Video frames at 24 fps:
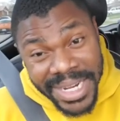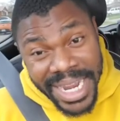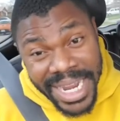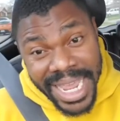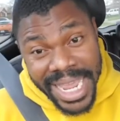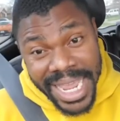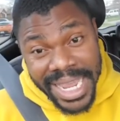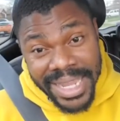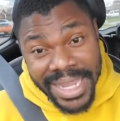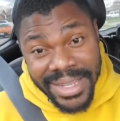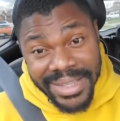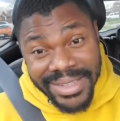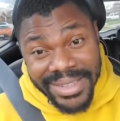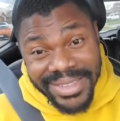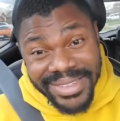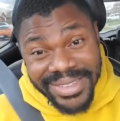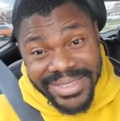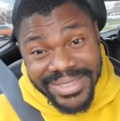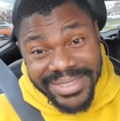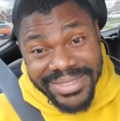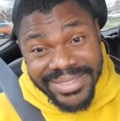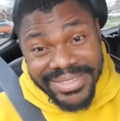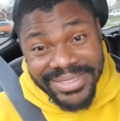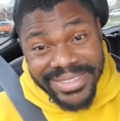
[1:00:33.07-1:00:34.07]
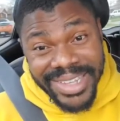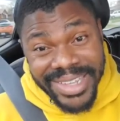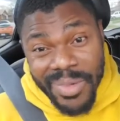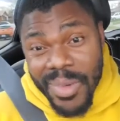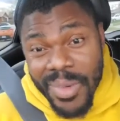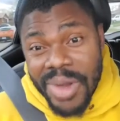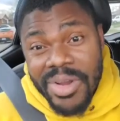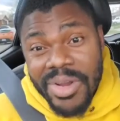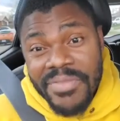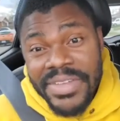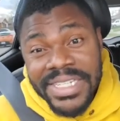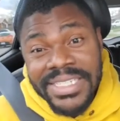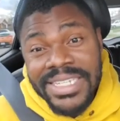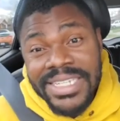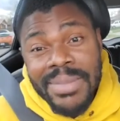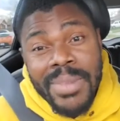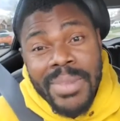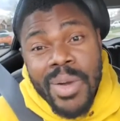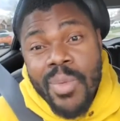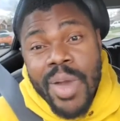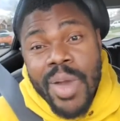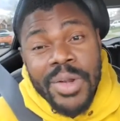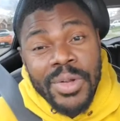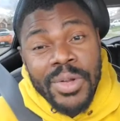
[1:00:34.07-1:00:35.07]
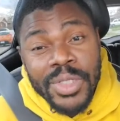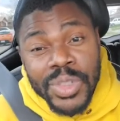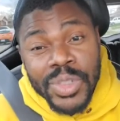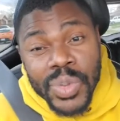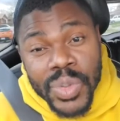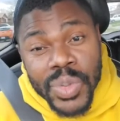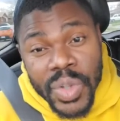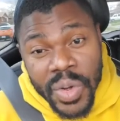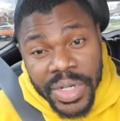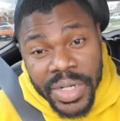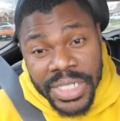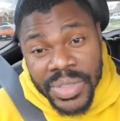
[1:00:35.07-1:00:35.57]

They buy coffee about 3, 4, 5 times a day.